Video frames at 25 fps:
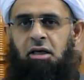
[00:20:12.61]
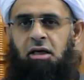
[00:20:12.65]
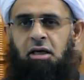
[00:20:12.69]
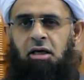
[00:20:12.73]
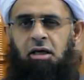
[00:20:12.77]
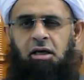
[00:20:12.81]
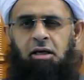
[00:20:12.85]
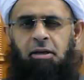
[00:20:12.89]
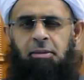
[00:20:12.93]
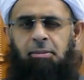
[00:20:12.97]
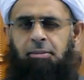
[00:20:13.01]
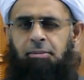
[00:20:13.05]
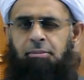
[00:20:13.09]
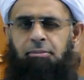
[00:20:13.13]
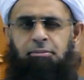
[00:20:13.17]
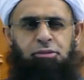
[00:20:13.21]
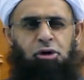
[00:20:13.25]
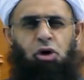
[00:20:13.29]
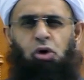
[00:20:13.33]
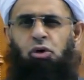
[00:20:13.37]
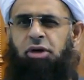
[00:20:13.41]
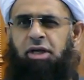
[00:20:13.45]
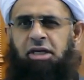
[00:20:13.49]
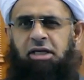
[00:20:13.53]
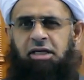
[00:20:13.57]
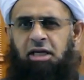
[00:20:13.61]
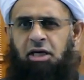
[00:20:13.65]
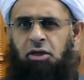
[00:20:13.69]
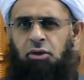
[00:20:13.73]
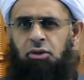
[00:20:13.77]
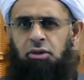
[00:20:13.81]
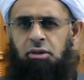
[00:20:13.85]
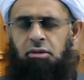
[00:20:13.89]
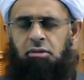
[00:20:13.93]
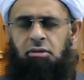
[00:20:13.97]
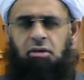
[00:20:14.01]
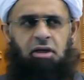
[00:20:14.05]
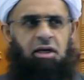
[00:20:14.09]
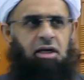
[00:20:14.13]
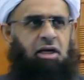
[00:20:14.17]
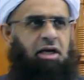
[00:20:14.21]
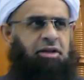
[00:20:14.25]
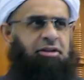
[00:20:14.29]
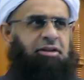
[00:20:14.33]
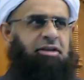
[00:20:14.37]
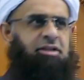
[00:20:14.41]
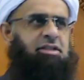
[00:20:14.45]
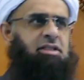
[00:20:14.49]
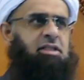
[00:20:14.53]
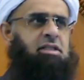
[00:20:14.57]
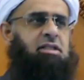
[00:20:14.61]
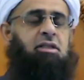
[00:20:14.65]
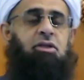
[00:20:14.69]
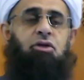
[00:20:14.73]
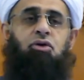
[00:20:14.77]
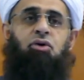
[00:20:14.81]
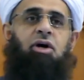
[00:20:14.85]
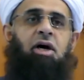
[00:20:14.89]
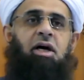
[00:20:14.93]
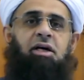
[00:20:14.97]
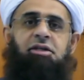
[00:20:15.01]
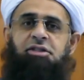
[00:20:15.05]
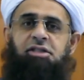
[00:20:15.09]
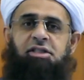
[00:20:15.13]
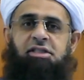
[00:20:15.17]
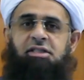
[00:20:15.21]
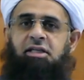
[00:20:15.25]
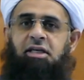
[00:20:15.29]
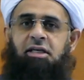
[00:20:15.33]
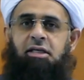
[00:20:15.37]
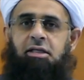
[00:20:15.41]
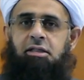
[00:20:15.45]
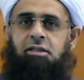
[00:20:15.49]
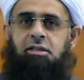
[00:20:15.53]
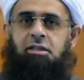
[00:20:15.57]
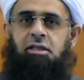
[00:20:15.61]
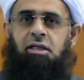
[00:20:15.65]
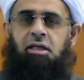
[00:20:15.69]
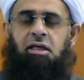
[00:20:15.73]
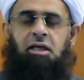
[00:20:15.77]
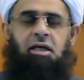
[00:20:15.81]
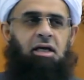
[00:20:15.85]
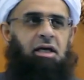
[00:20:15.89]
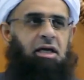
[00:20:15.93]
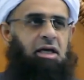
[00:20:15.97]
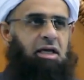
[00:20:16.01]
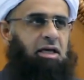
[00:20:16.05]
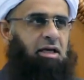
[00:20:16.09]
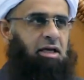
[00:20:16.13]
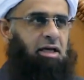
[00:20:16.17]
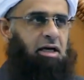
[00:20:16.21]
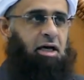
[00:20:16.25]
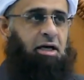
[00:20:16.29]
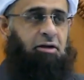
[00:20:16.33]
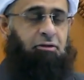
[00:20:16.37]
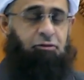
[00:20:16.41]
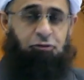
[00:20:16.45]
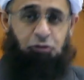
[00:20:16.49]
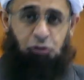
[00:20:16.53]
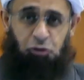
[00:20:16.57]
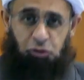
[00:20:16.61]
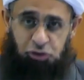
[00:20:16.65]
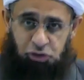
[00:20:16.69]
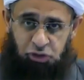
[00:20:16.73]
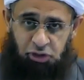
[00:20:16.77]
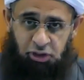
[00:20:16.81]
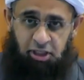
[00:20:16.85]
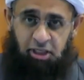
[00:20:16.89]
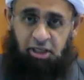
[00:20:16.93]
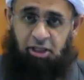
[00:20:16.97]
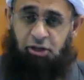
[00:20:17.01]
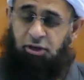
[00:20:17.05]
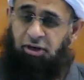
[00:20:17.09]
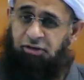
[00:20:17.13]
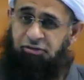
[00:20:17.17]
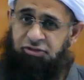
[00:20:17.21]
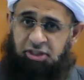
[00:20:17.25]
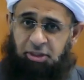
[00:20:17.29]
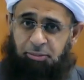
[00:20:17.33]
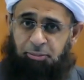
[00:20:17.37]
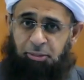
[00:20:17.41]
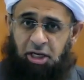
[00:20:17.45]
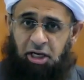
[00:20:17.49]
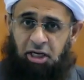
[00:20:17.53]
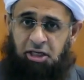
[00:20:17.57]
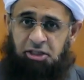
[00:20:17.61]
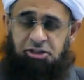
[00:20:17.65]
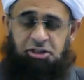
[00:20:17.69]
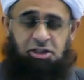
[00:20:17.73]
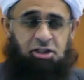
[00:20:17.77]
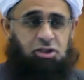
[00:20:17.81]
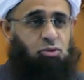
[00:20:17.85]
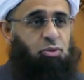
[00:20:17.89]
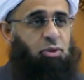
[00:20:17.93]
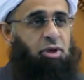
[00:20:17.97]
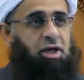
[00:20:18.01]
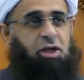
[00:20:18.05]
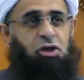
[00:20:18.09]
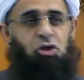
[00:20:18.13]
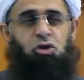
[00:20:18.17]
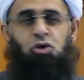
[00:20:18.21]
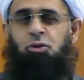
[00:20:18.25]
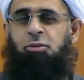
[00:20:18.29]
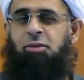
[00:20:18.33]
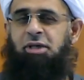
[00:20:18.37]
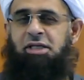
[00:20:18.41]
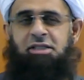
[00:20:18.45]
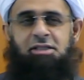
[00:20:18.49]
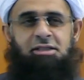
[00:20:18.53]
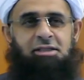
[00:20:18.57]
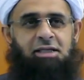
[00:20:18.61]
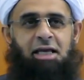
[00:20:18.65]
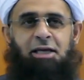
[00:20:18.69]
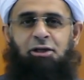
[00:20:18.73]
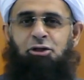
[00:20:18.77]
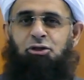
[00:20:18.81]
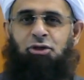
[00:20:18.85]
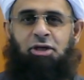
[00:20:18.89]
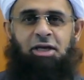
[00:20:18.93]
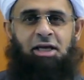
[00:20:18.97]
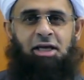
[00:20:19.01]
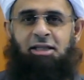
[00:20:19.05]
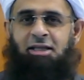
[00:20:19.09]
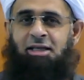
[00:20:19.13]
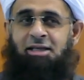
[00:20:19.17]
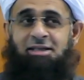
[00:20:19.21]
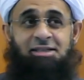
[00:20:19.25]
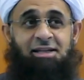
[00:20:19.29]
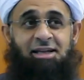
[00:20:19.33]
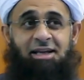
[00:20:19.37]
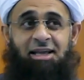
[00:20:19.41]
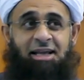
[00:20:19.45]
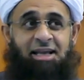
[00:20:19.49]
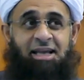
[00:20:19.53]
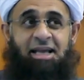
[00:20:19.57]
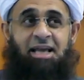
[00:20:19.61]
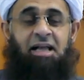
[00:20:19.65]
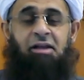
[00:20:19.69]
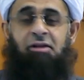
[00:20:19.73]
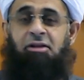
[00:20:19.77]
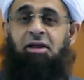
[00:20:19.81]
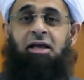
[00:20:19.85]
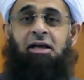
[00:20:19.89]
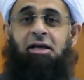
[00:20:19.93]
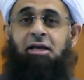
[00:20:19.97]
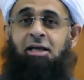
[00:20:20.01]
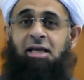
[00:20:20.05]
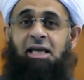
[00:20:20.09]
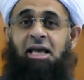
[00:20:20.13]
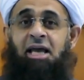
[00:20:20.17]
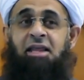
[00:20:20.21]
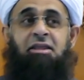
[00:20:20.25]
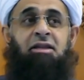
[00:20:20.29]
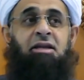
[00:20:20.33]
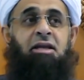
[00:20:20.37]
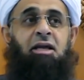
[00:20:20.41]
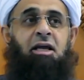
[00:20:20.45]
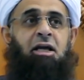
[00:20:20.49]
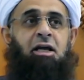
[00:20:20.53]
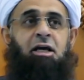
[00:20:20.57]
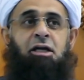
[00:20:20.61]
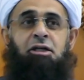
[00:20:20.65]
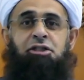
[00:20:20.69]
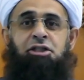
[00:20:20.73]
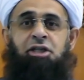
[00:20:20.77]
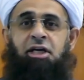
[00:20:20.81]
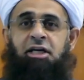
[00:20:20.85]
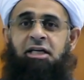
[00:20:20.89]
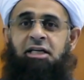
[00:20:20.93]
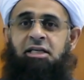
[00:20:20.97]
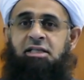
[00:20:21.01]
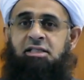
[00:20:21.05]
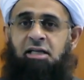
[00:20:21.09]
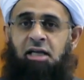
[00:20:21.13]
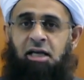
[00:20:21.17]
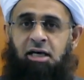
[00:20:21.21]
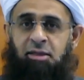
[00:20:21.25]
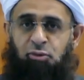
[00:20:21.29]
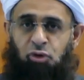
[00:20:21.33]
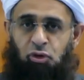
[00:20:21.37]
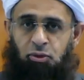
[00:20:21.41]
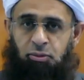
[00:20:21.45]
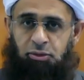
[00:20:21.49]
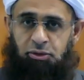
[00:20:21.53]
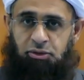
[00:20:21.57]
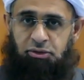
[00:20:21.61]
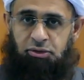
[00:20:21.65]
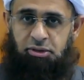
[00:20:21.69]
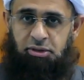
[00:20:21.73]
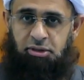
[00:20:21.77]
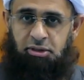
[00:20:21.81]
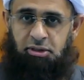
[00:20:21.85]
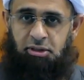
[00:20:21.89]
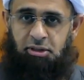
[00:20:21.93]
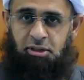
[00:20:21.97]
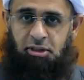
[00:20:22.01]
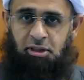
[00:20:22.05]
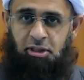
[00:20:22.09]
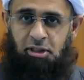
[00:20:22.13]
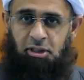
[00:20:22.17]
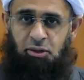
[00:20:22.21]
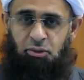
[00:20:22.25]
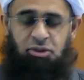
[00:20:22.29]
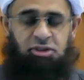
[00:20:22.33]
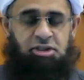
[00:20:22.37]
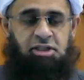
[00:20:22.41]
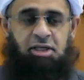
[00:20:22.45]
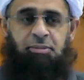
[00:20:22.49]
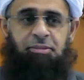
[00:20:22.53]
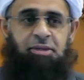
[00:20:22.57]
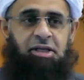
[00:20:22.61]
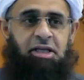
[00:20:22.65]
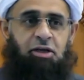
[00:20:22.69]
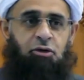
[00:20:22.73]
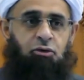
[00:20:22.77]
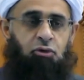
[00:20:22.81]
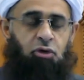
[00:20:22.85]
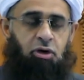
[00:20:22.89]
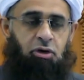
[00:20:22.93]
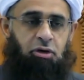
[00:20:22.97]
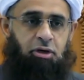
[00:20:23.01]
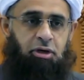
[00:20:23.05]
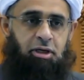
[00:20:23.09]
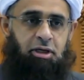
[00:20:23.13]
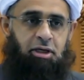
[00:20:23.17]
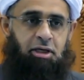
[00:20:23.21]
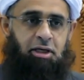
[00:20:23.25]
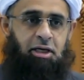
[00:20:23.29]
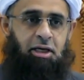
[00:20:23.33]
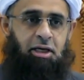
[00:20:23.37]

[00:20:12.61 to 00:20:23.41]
broken down and they just, you can't just see it. Unfortunately, you have some cultures where you must stay together. It's like Catholic culture in Islam almost, which is completely wrong.